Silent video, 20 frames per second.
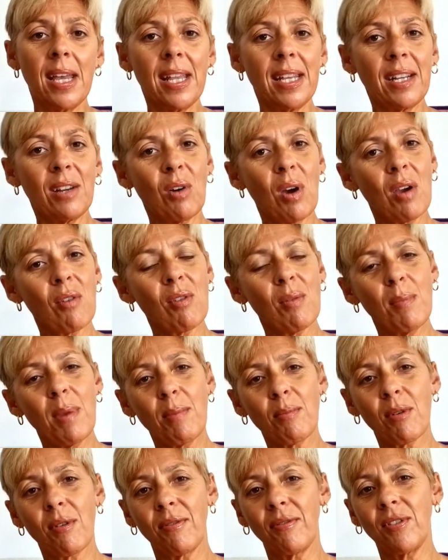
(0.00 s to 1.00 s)
Now, I
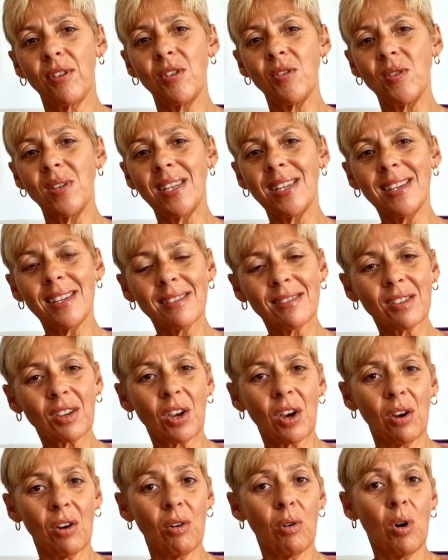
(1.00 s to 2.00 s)
remember a few years
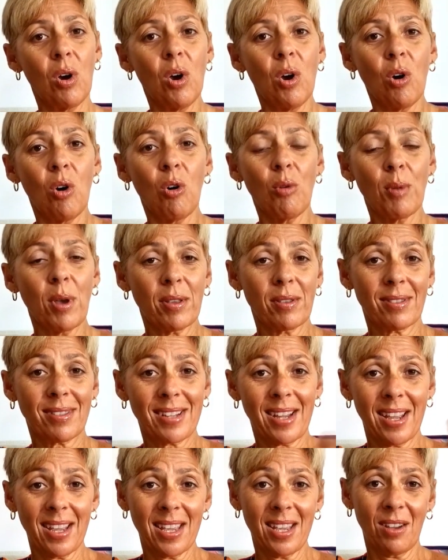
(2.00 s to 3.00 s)
ago almost
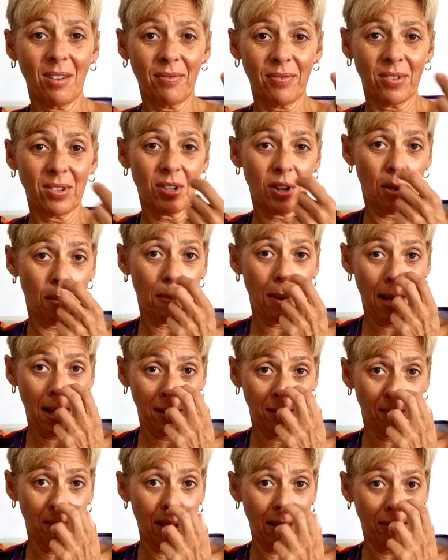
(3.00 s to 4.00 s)
taking off the top part
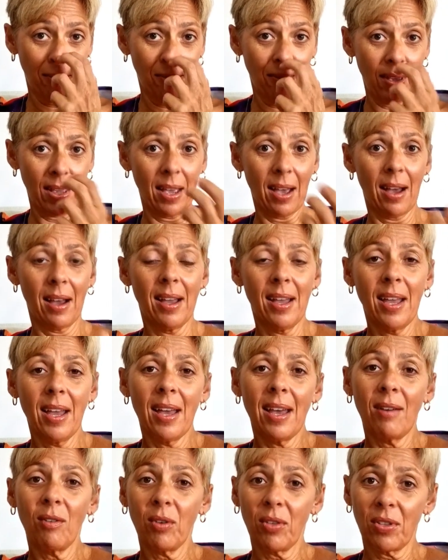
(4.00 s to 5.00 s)
of my finger
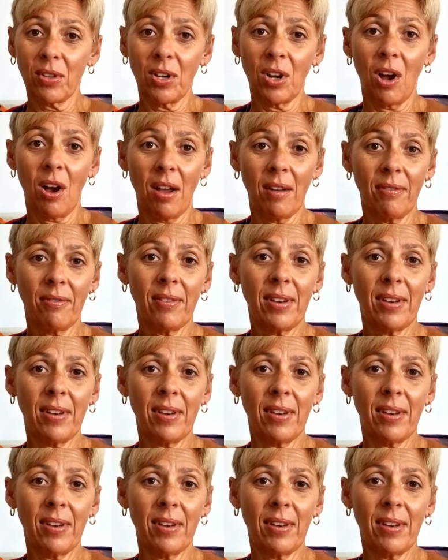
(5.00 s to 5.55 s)
with a knife.